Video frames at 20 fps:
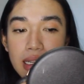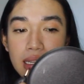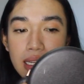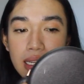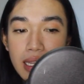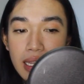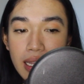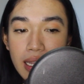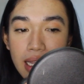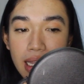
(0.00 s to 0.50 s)

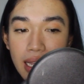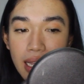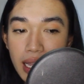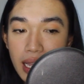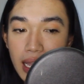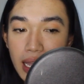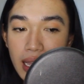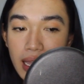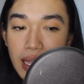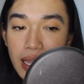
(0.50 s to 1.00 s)

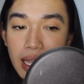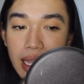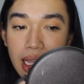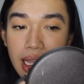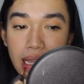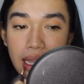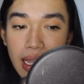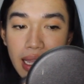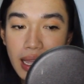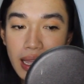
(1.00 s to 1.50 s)

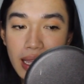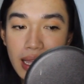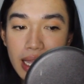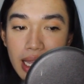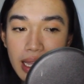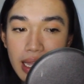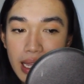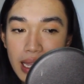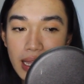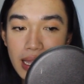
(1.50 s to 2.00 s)

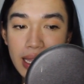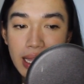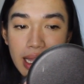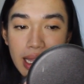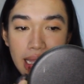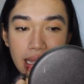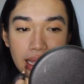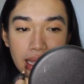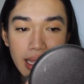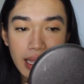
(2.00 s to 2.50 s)

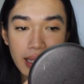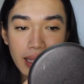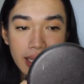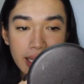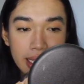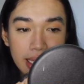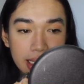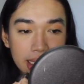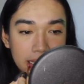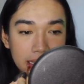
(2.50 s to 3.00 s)

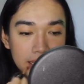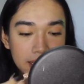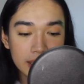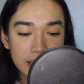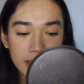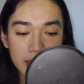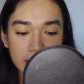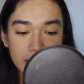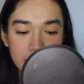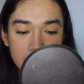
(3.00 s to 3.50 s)

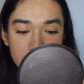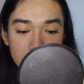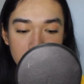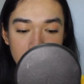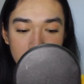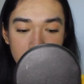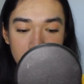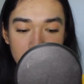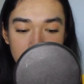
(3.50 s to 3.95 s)
[no speech]